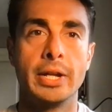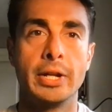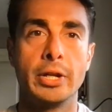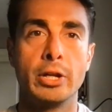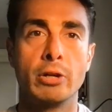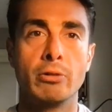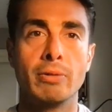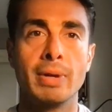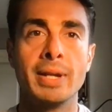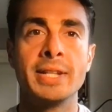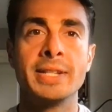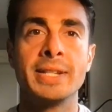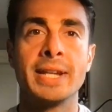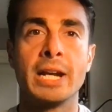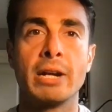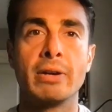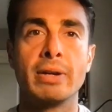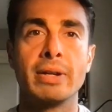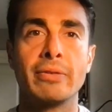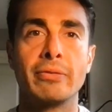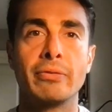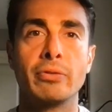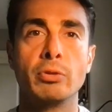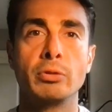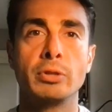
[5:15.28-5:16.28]

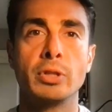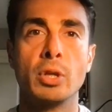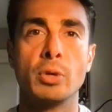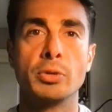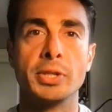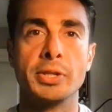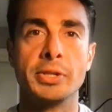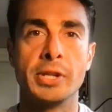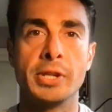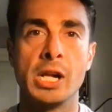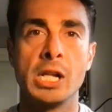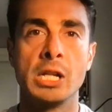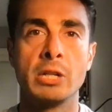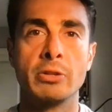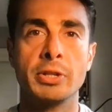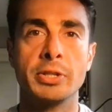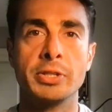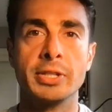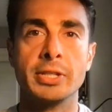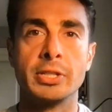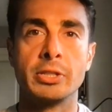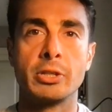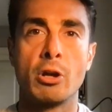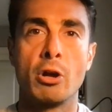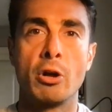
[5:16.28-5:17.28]
Hereditary fructose
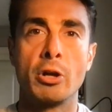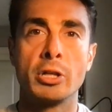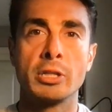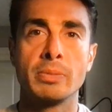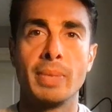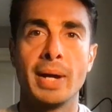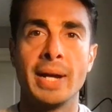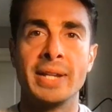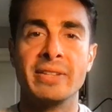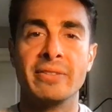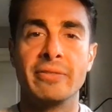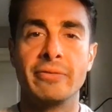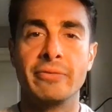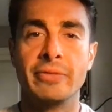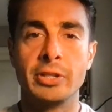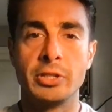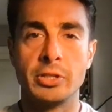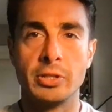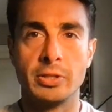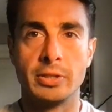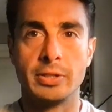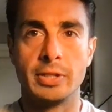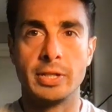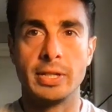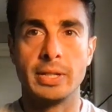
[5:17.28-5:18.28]
intolerance is caused by a
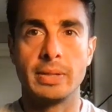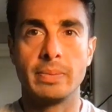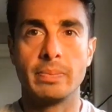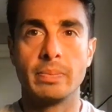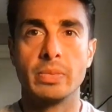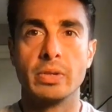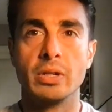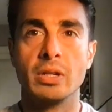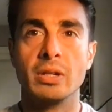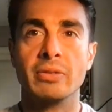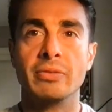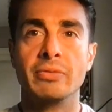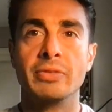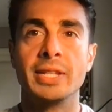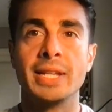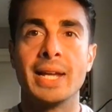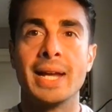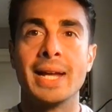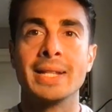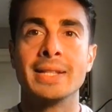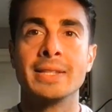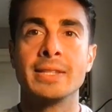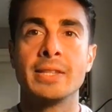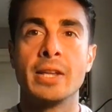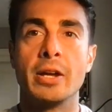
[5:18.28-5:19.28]
deficiency of the
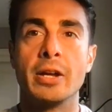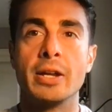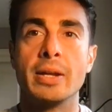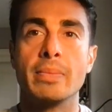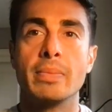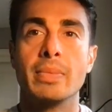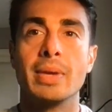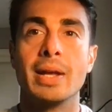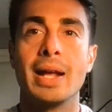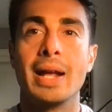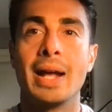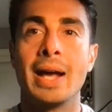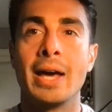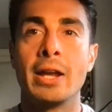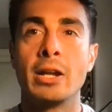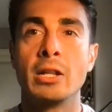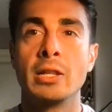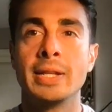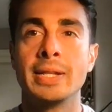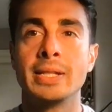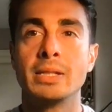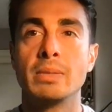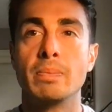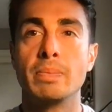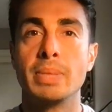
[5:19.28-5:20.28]
enzyme
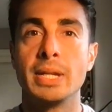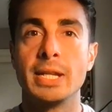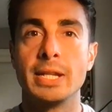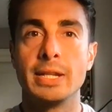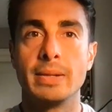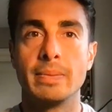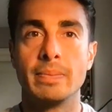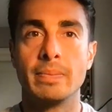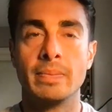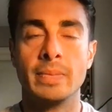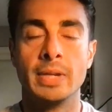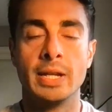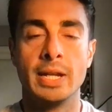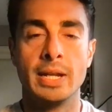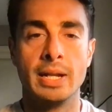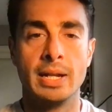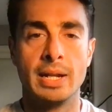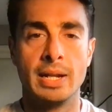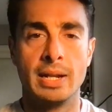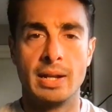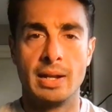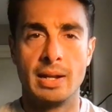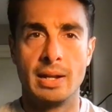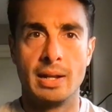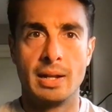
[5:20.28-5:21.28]
aldolase B.
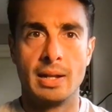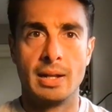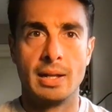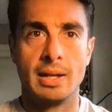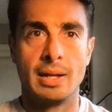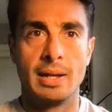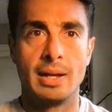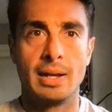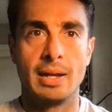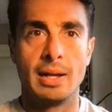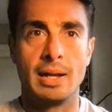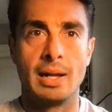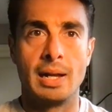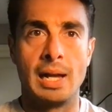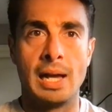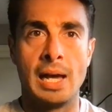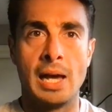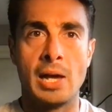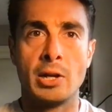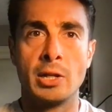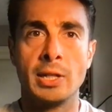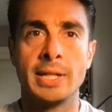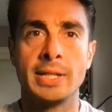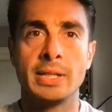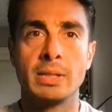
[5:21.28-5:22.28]

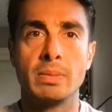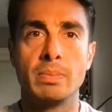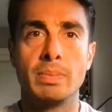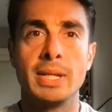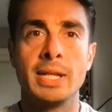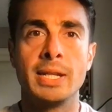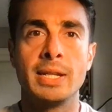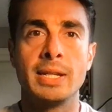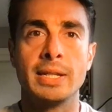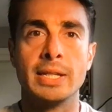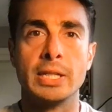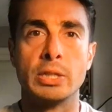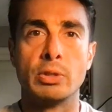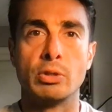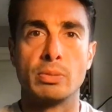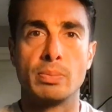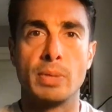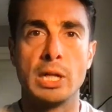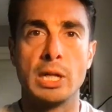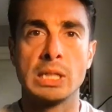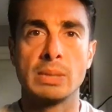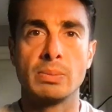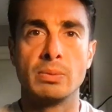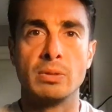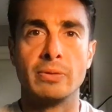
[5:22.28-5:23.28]
Aldolase B is
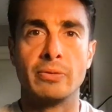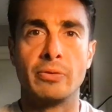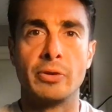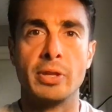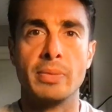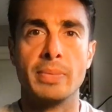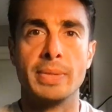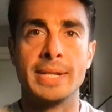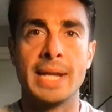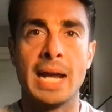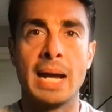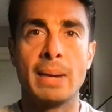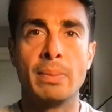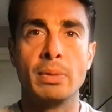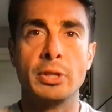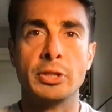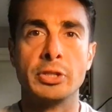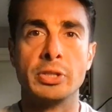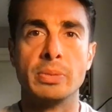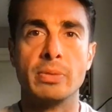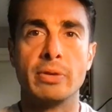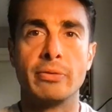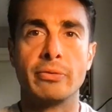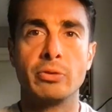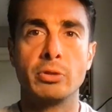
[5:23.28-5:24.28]
responsible for the
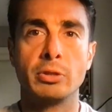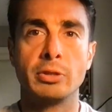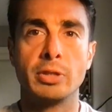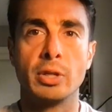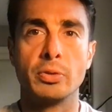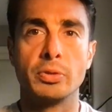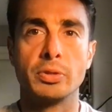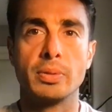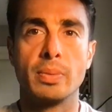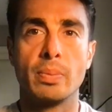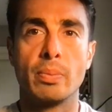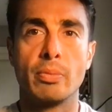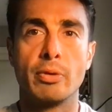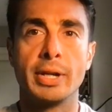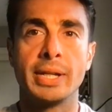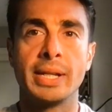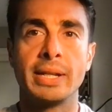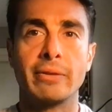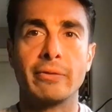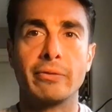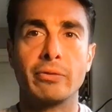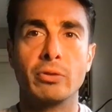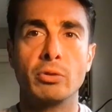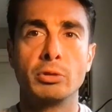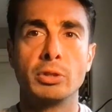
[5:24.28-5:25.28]
metabolism of fructose,
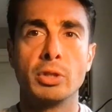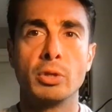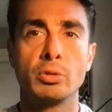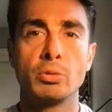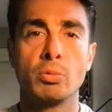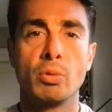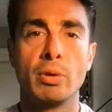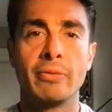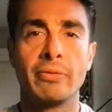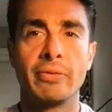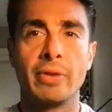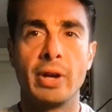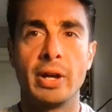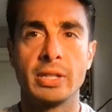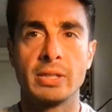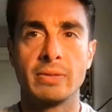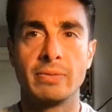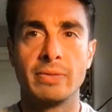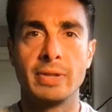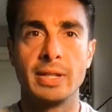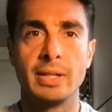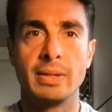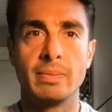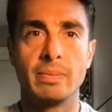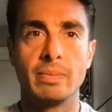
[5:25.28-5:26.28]
breaking fructose
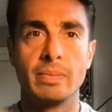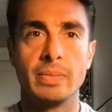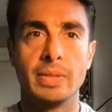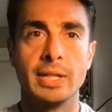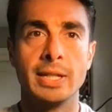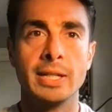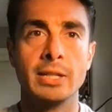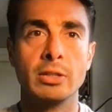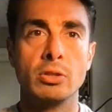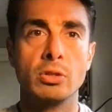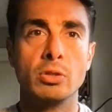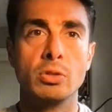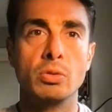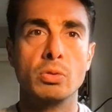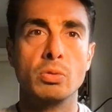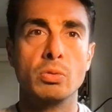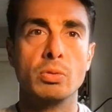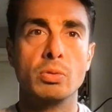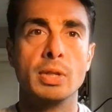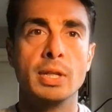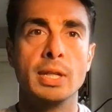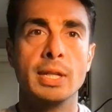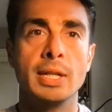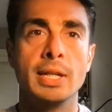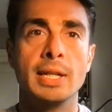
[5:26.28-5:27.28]
1-phosphate
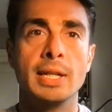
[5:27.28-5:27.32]
into